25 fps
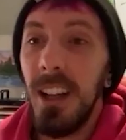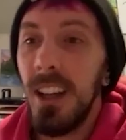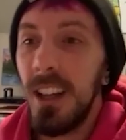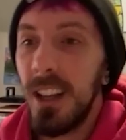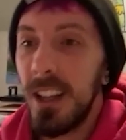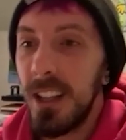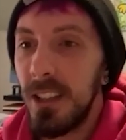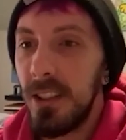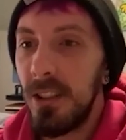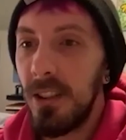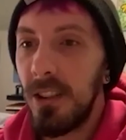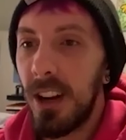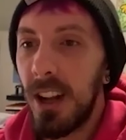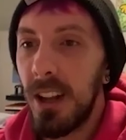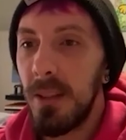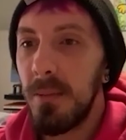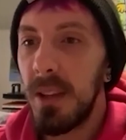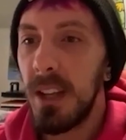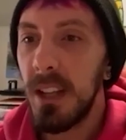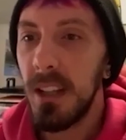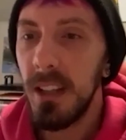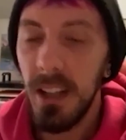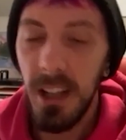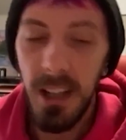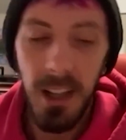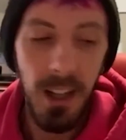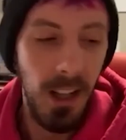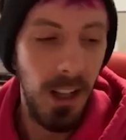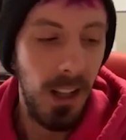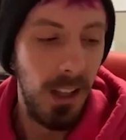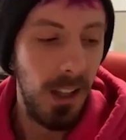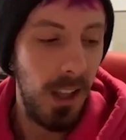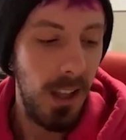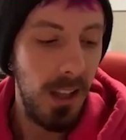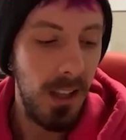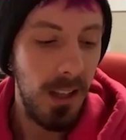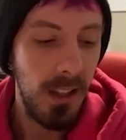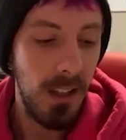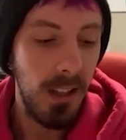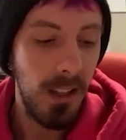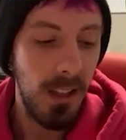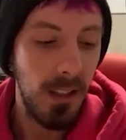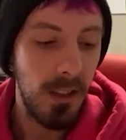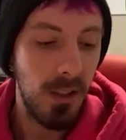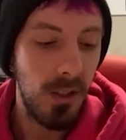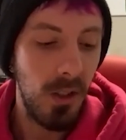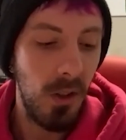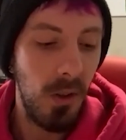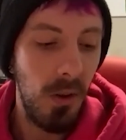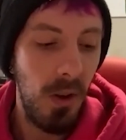You know what I mean? Like,
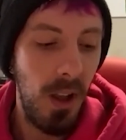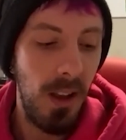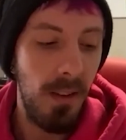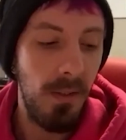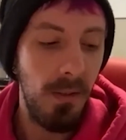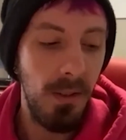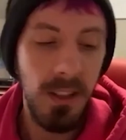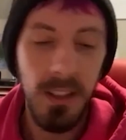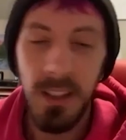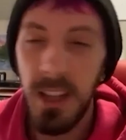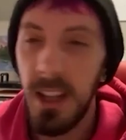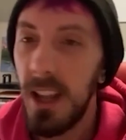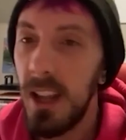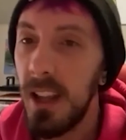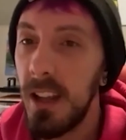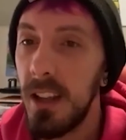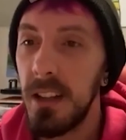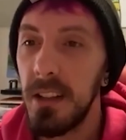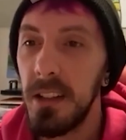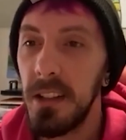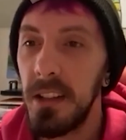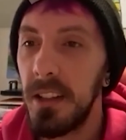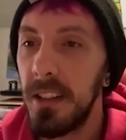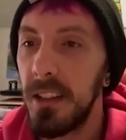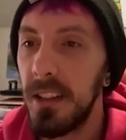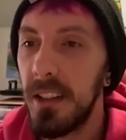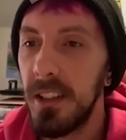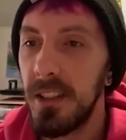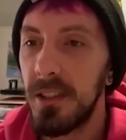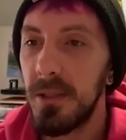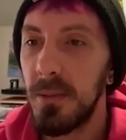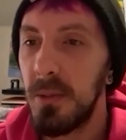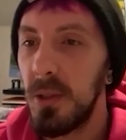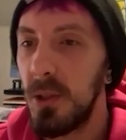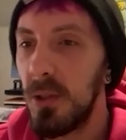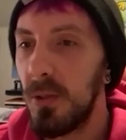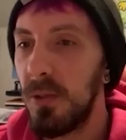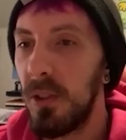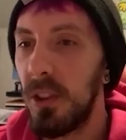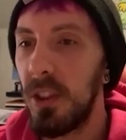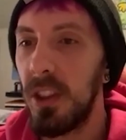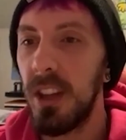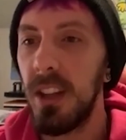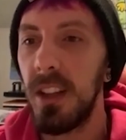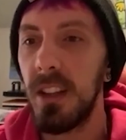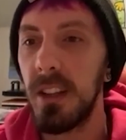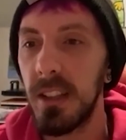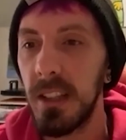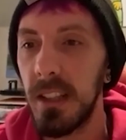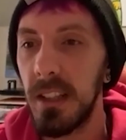so every day is a beautiful
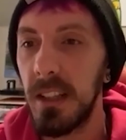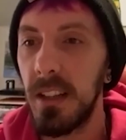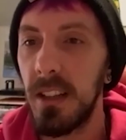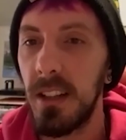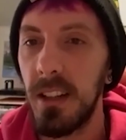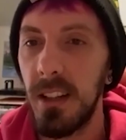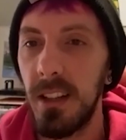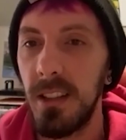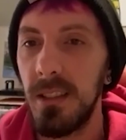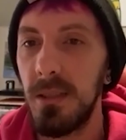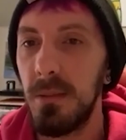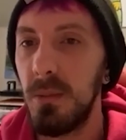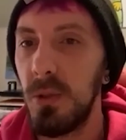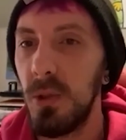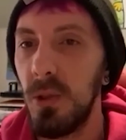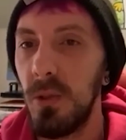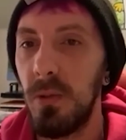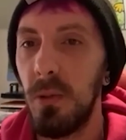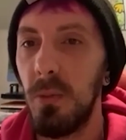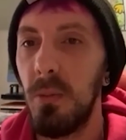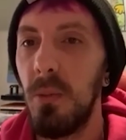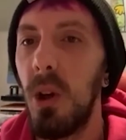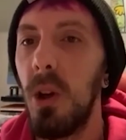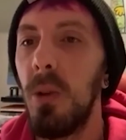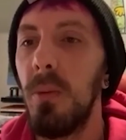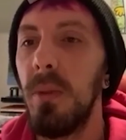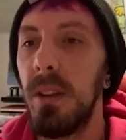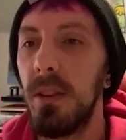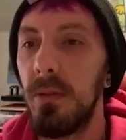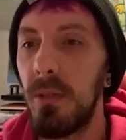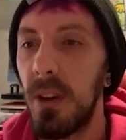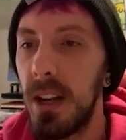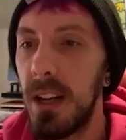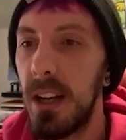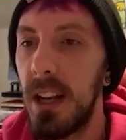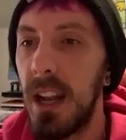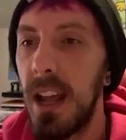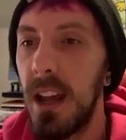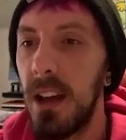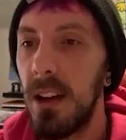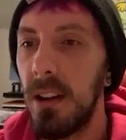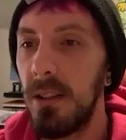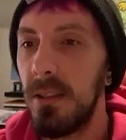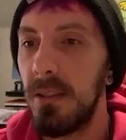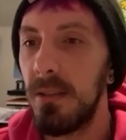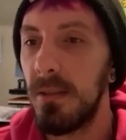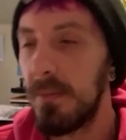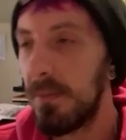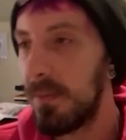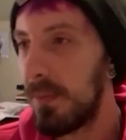thing, is a beautiful moment right
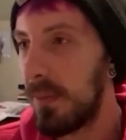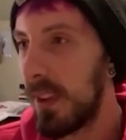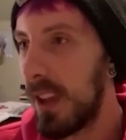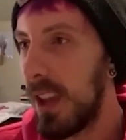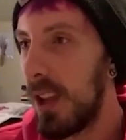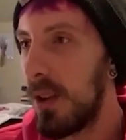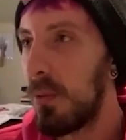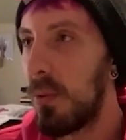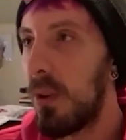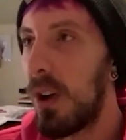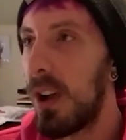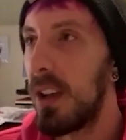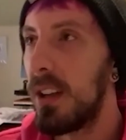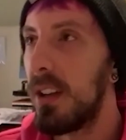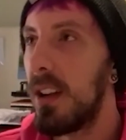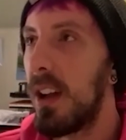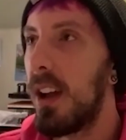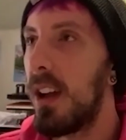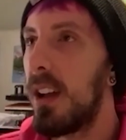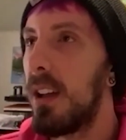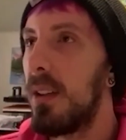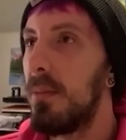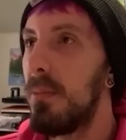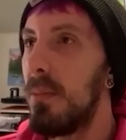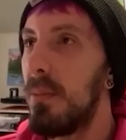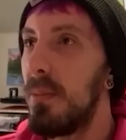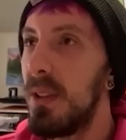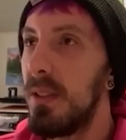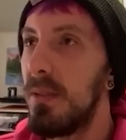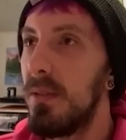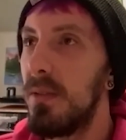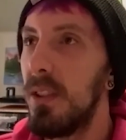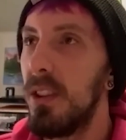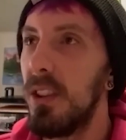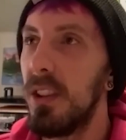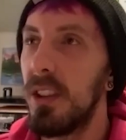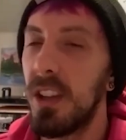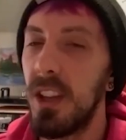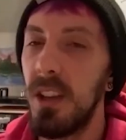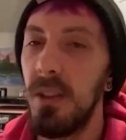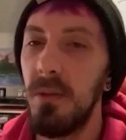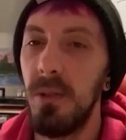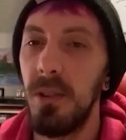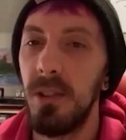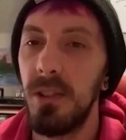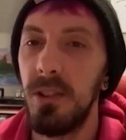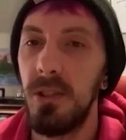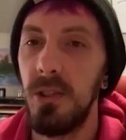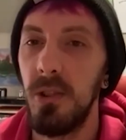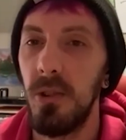now. And why not be filling it
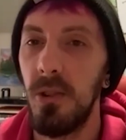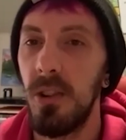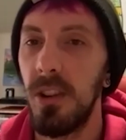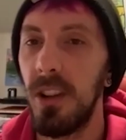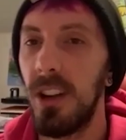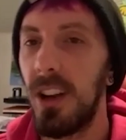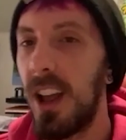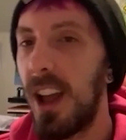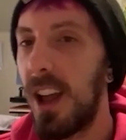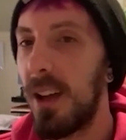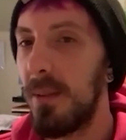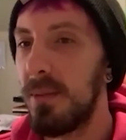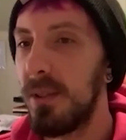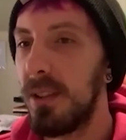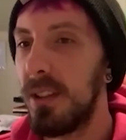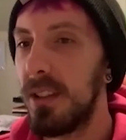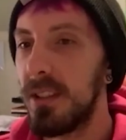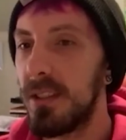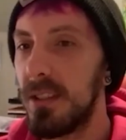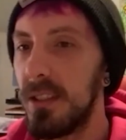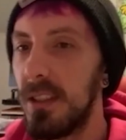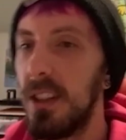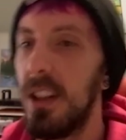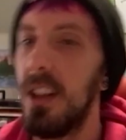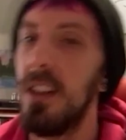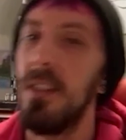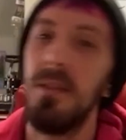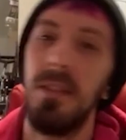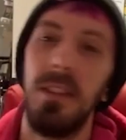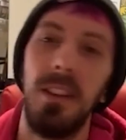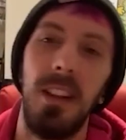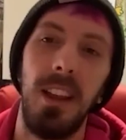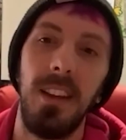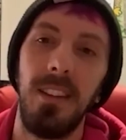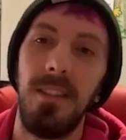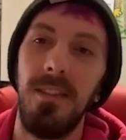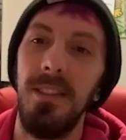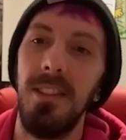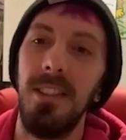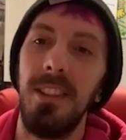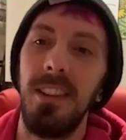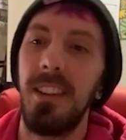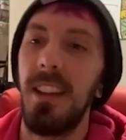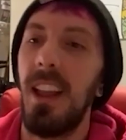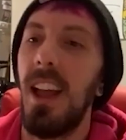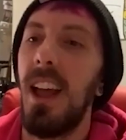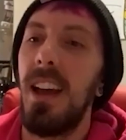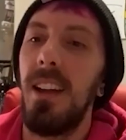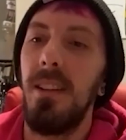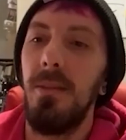with joy and happiness and love, and like filling
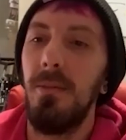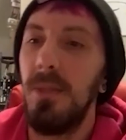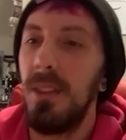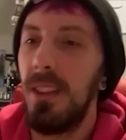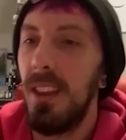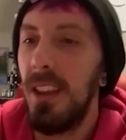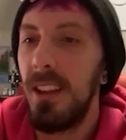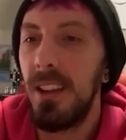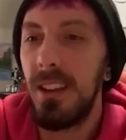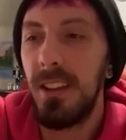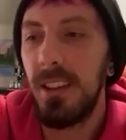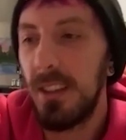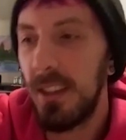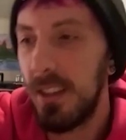that with like,